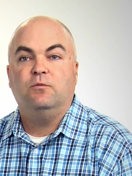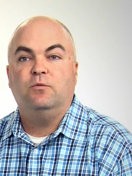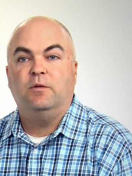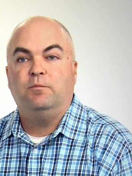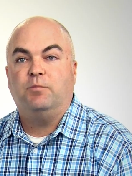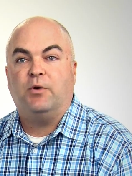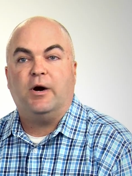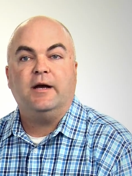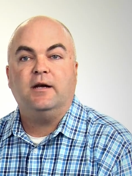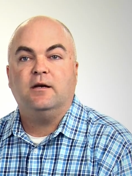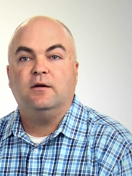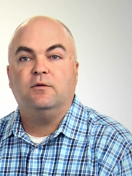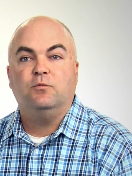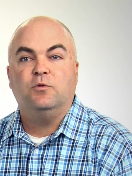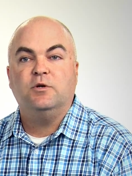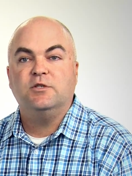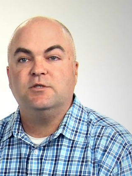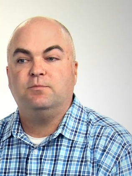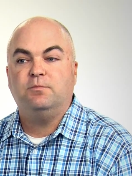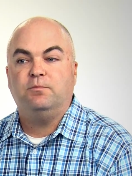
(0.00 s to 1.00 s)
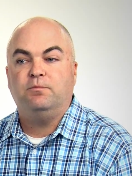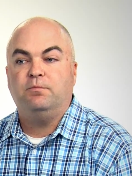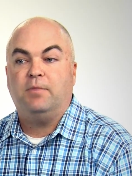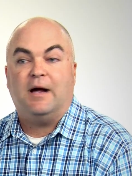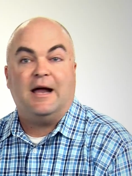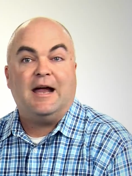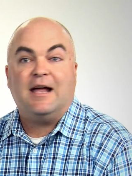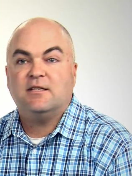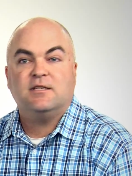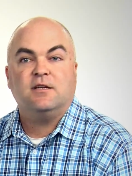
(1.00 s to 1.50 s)
with Brighton, was
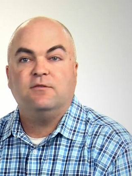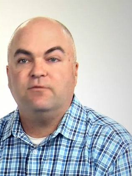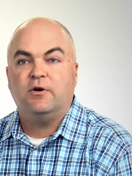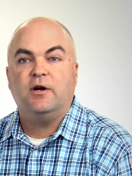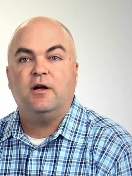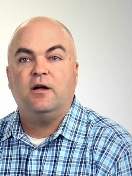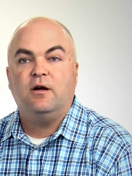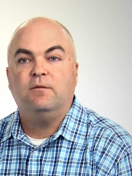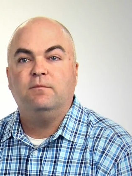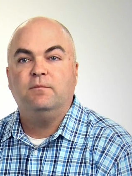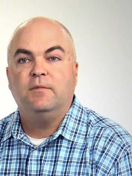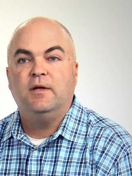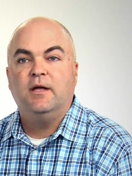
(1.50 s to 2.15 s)
by asking for help.